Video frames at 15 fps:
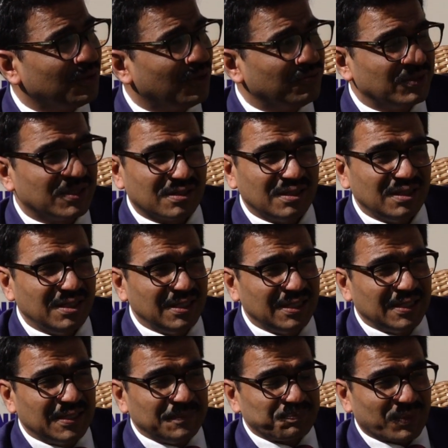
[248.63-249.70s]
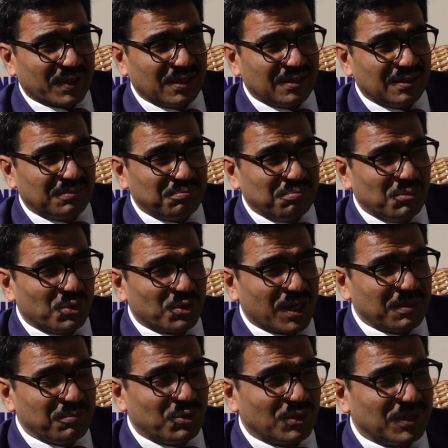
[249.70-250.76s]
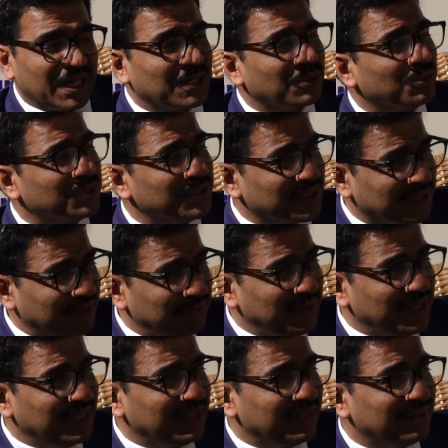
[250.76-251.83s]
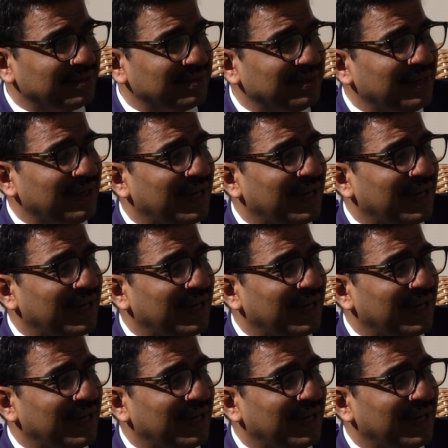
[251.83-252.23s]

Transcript: Obviously, more and more technologies are coming in.